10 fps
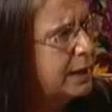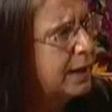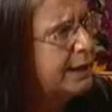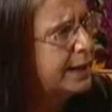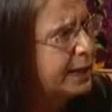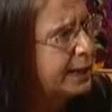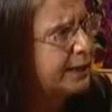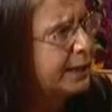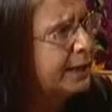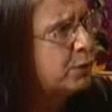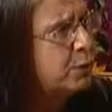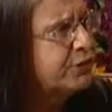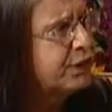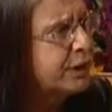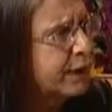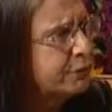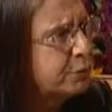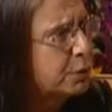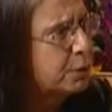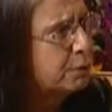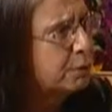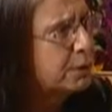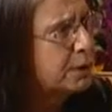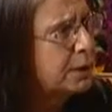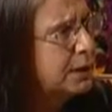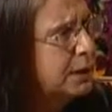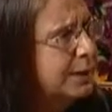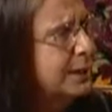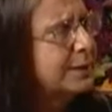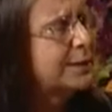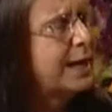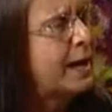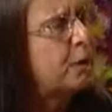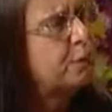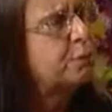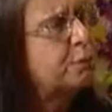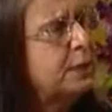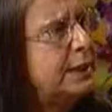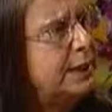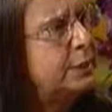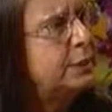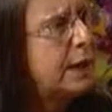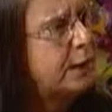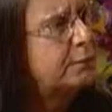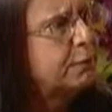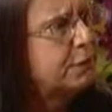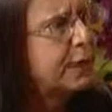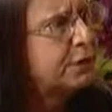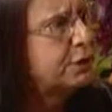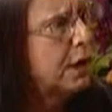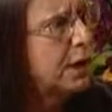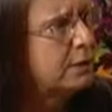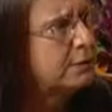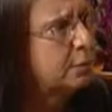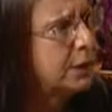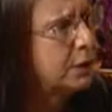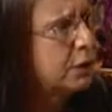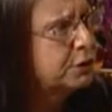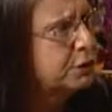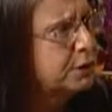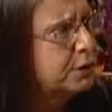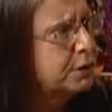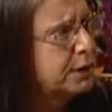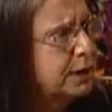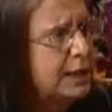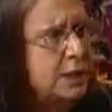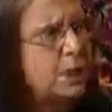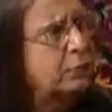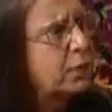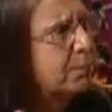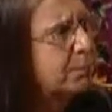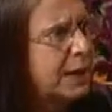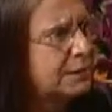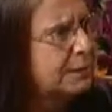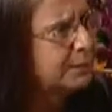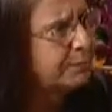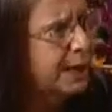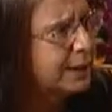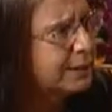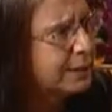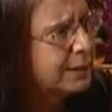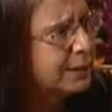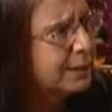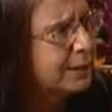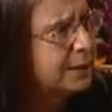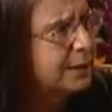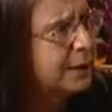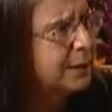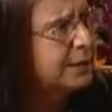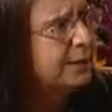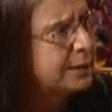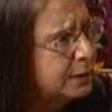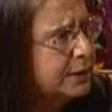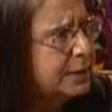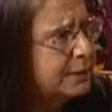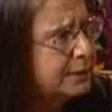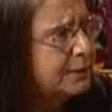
Again, here was a classroom that allowed for the inner life of that child to be nurtured. He went right back to the math, and clearly,